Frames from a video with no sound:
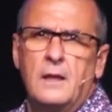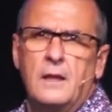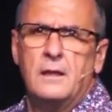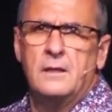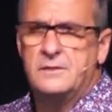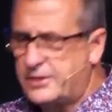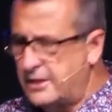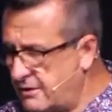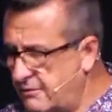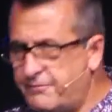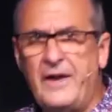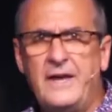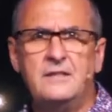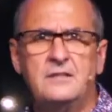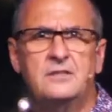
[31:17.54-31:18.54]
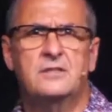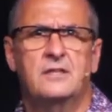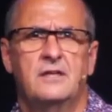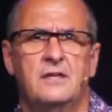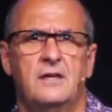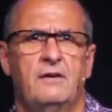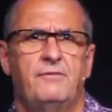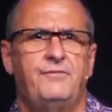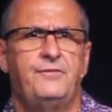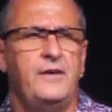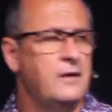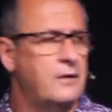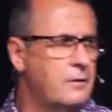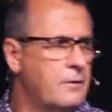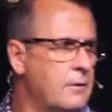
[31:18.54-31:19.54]
See, the face of
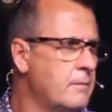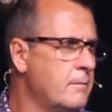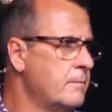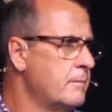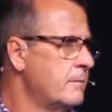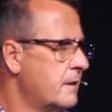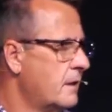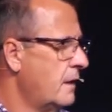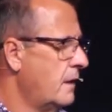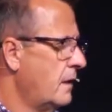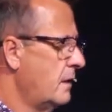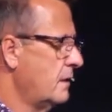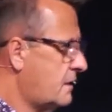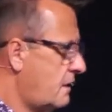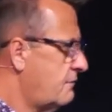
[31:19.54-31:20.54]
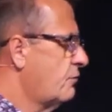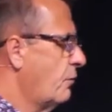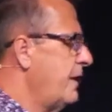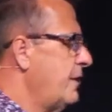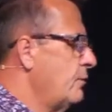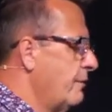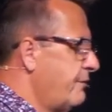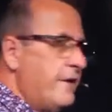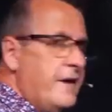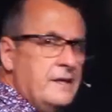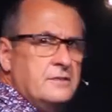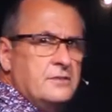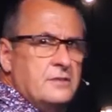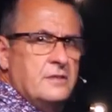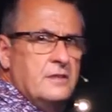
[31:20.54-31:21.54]
fear gives way to a face
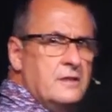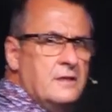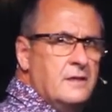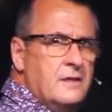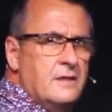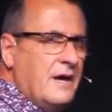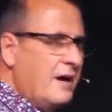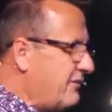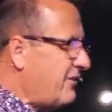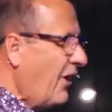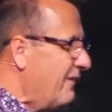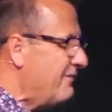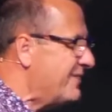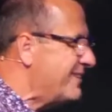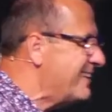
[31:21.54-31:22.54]
of confidence.